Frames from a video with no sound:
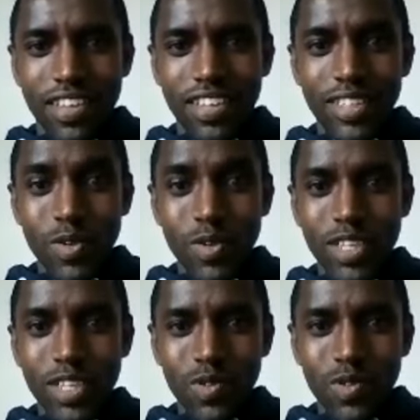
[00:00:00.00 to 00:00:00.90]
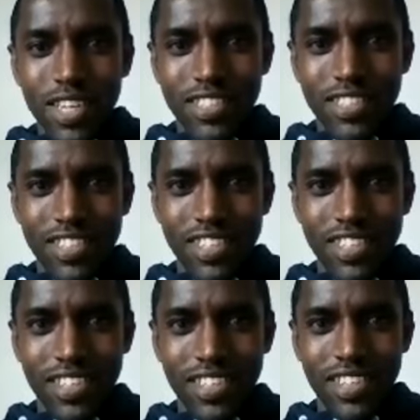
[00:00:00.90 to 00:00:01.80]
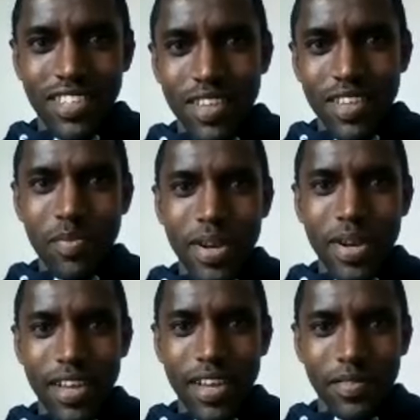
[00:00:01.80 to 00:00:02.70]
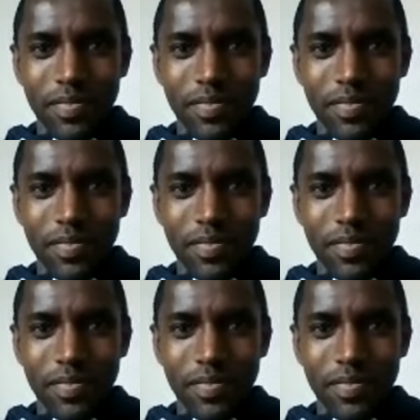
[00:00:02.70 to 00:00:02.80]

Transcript: the way towards prayer.